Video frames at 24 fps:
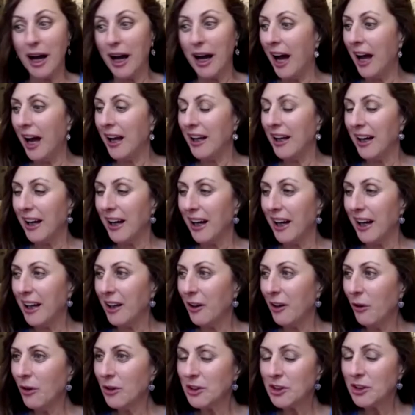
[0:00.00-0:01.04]
I I
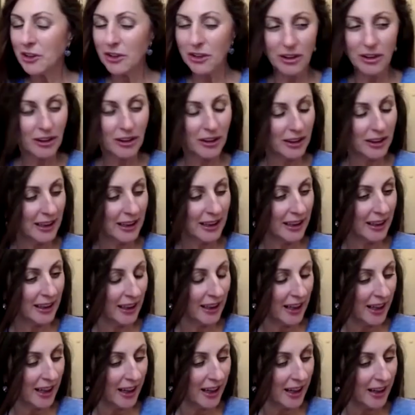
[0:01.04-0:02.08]
also
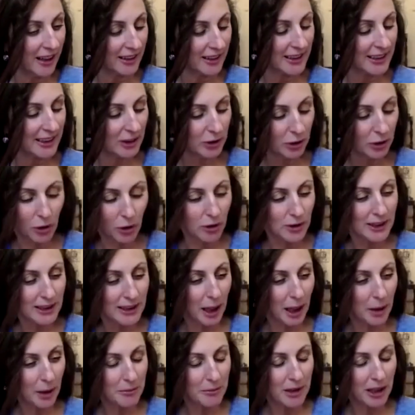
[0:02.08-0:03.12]
saw
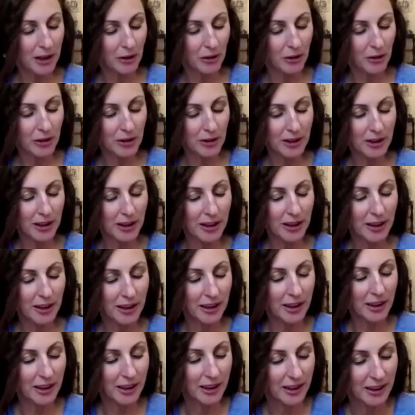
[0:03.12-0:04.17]
something on
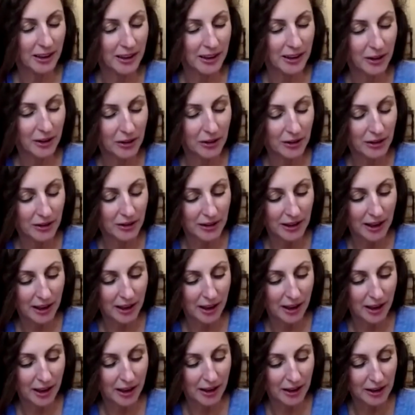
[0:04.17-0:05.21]
the on
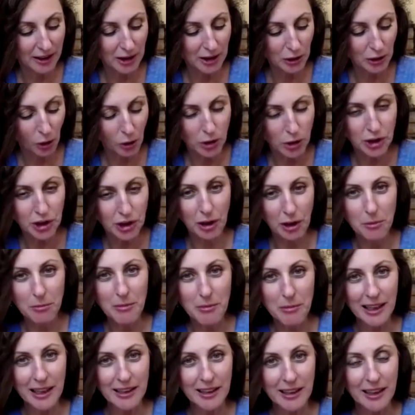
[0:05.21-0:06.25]
uh, social
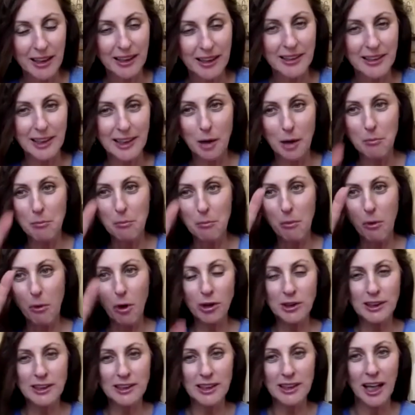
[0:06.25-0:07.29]
media, some
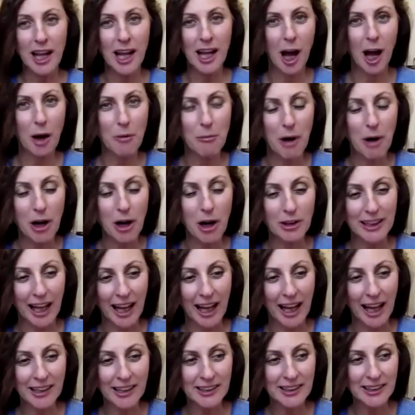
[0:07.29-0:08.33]
post about
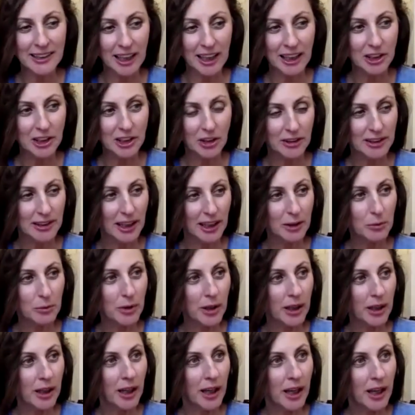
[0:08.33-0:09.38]
ancestors that
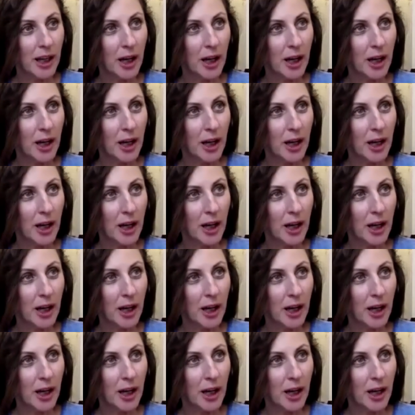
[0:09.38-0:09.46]
we